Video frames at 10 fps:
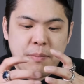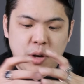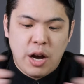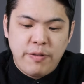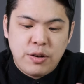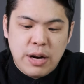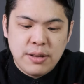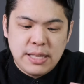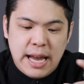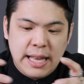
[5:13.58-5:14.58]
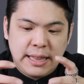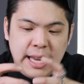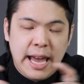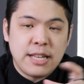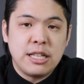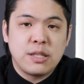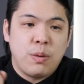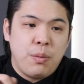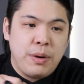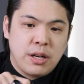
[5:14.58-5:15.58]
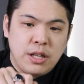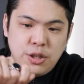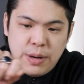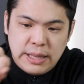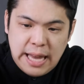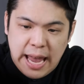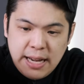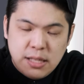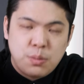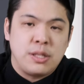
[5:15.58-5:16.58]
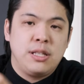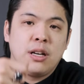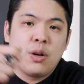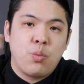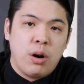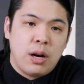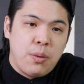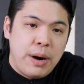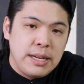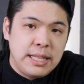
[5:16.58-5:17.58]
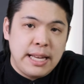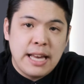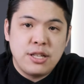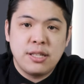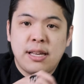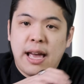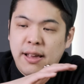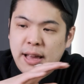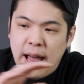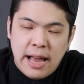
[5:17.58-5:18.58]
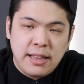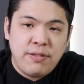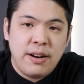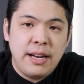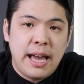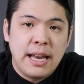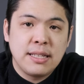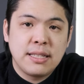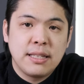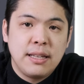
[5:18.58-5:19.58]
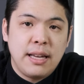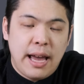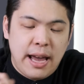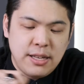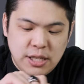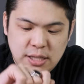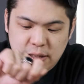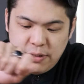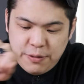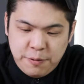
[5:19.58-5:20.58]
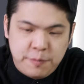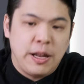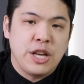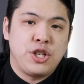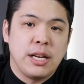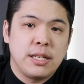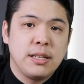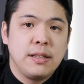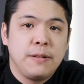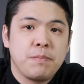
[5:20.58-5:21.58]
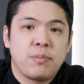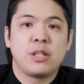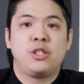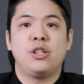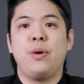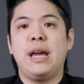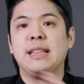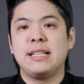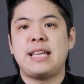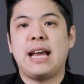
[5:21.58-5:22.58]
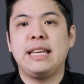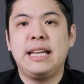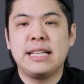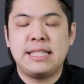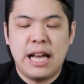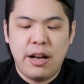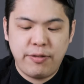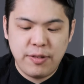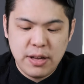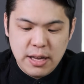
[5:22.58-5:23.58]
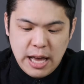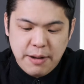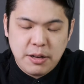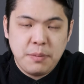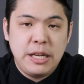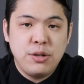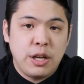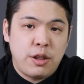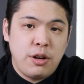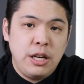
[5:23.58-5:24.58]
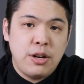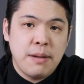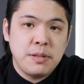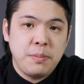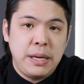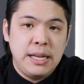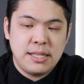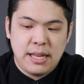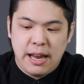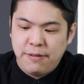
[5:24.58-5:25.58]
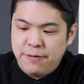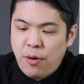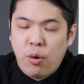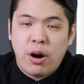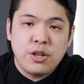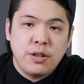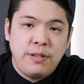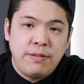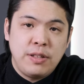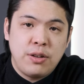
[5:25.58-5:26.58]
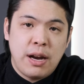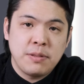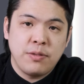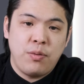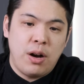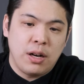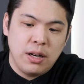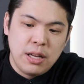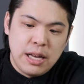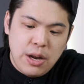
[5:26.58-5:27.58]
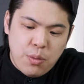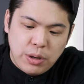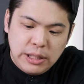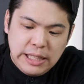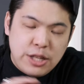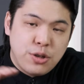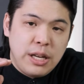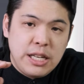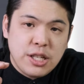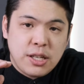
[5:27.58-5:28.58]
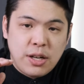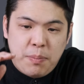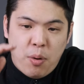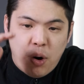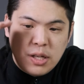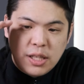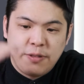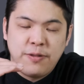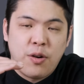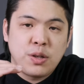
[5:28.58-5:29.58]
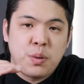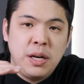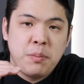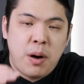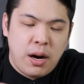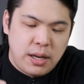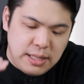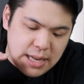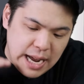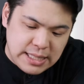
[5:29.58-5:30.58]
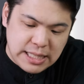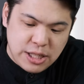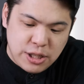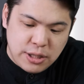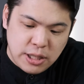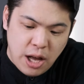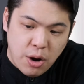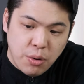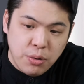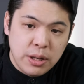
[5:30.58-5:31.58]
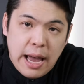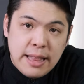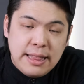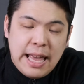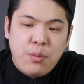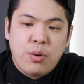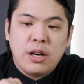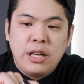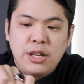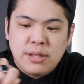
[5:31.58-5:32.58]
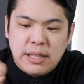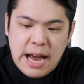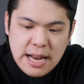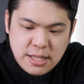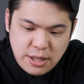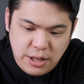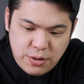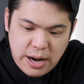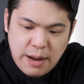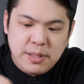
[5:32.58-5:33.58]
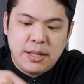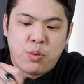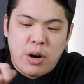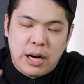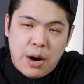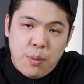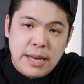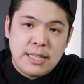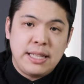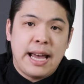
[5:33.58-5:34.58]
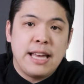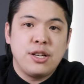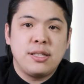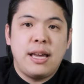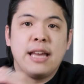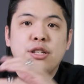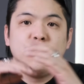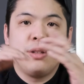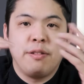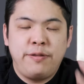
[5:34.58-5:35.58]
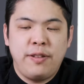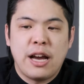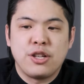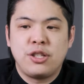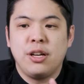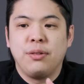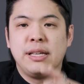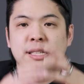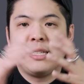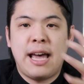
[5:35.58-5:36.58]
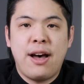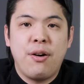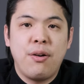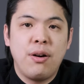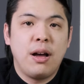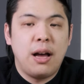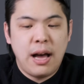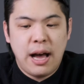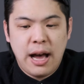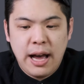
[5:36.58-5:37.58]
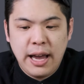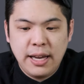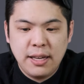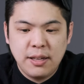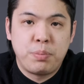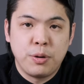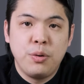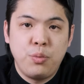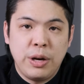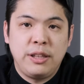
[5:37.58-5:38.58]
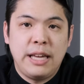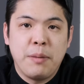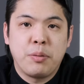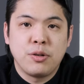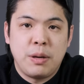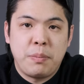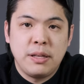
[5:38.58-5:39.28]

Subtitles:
coffee grounds at the edges, what we're going to do at the end is we're still going to work our way to the edges at the very end and just flush it. So in the technique itself, I'm going to be using 30 grams of beans and 450 grams of water. We're literally just going to pour to the 420 mark nice and slow, and then we're going to use the last 30 grams to work our way to the edges and do the flush. So this is how I brew with the April Dripper